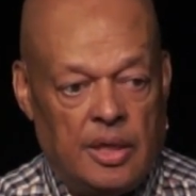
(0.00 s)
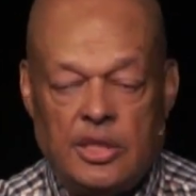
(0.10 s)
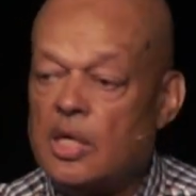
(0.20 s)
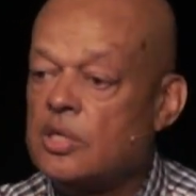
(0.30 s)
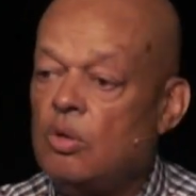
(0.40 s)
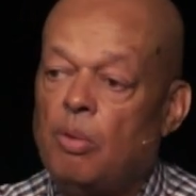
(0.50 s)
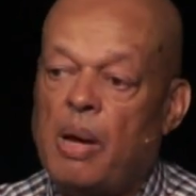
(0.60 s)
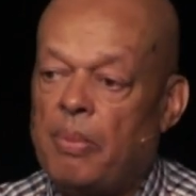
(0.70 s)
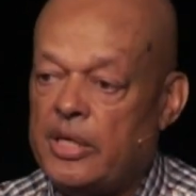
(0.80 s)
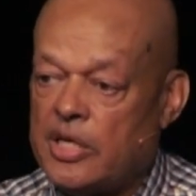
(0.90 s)
She doesn't know
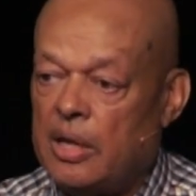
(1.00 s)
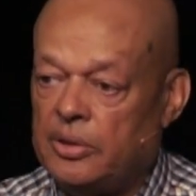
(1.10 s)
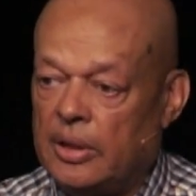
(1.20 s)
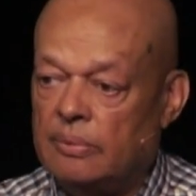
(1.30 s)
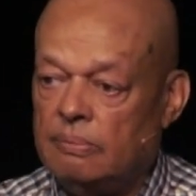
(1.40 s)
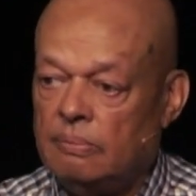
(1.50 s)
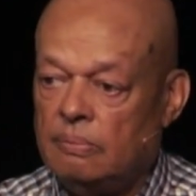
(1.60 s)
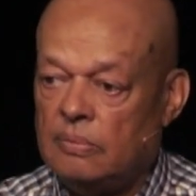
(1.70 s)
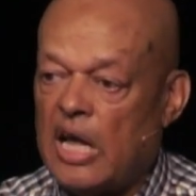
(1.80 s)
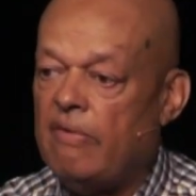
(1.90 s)
about my childhood.
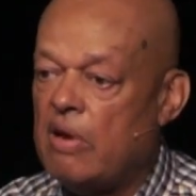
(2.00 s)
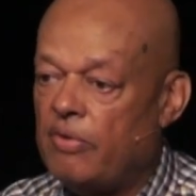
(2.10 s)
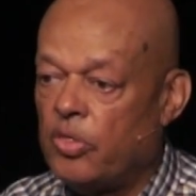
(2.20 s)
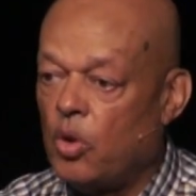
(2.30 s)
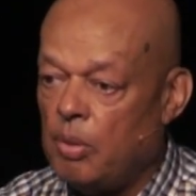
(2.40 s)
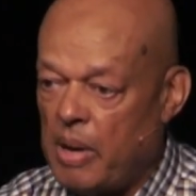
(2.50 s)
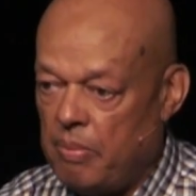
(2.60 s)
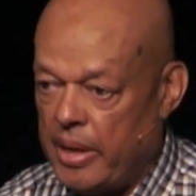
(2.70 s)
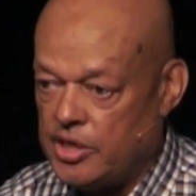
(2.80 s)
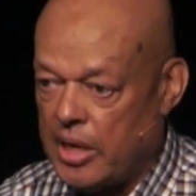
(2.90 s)
I've never thought
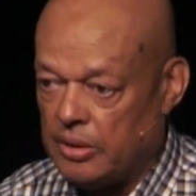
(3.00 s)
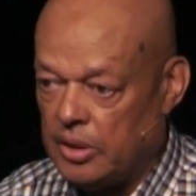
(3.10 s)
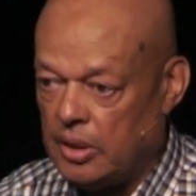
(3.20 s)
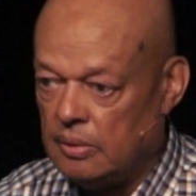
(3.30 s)
about my childhood.